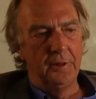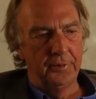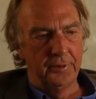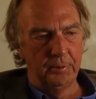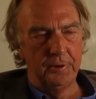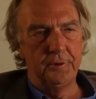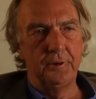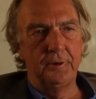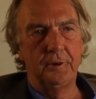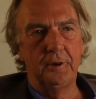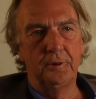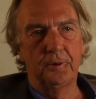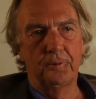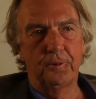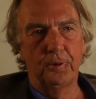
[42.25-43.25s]
The reason you
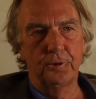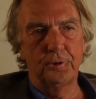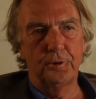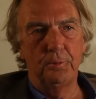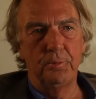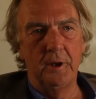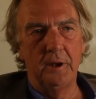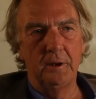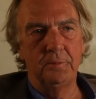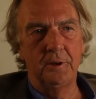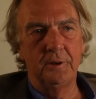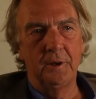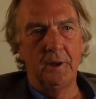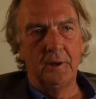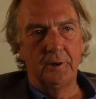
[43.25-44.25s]
need the First
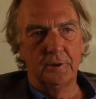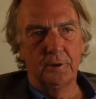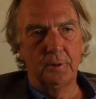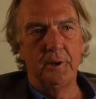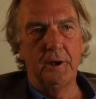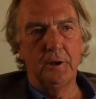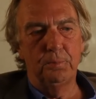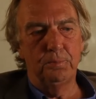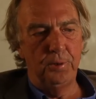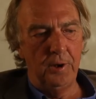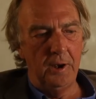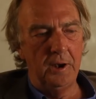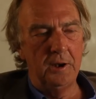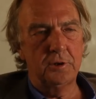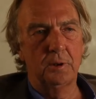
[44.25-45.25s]
Amendment is to make it
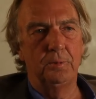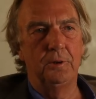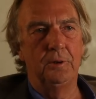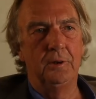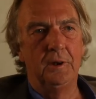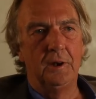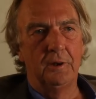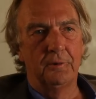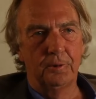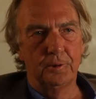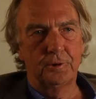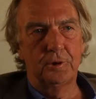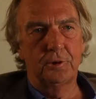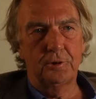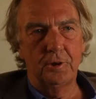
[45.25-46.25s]
possible
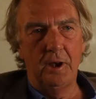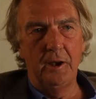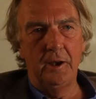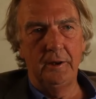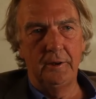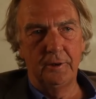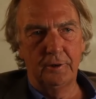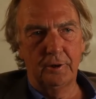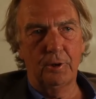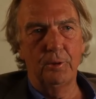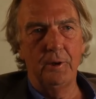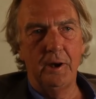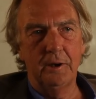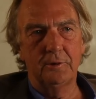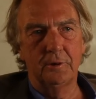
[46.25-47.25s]
for society to
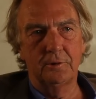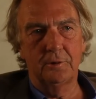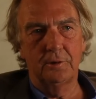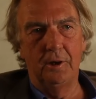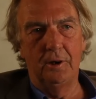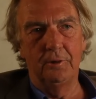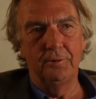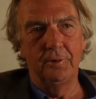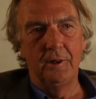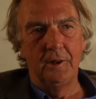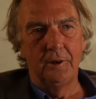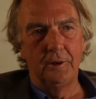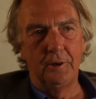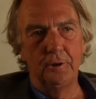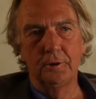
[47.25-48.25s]
correct itself,
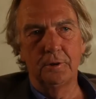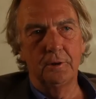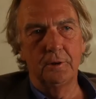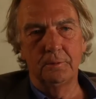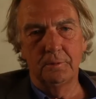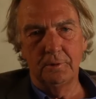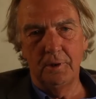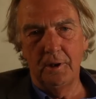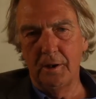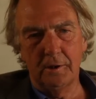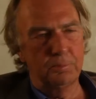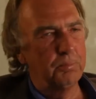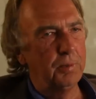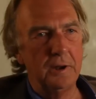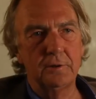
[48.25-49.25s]
using
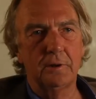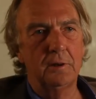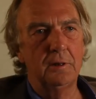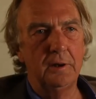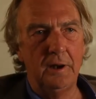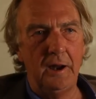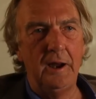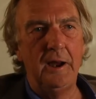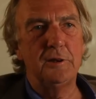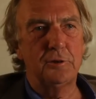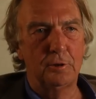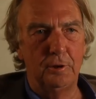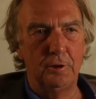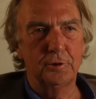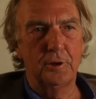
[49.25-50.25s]
basically
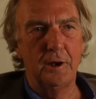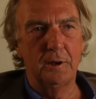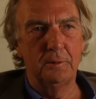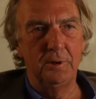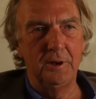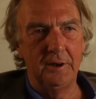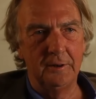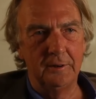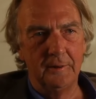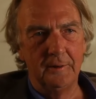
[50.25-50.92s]
assholes like me.